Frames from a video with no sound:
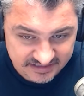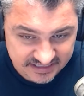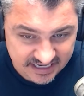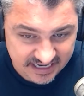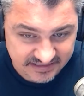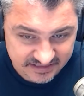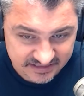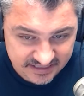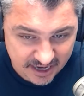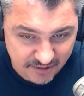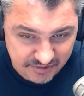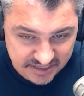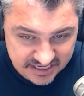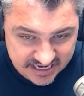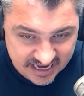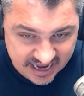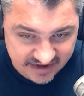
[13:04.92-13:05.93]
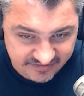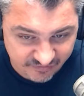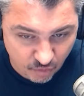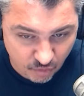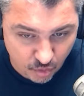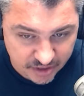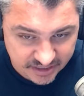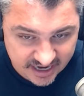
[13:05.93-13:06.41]
cents. I would eat a
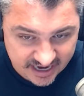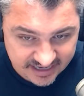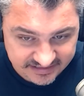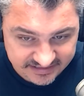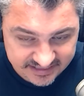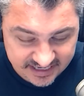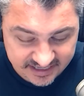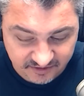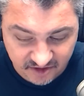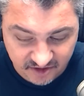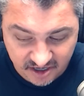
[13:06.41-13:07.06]
49-cent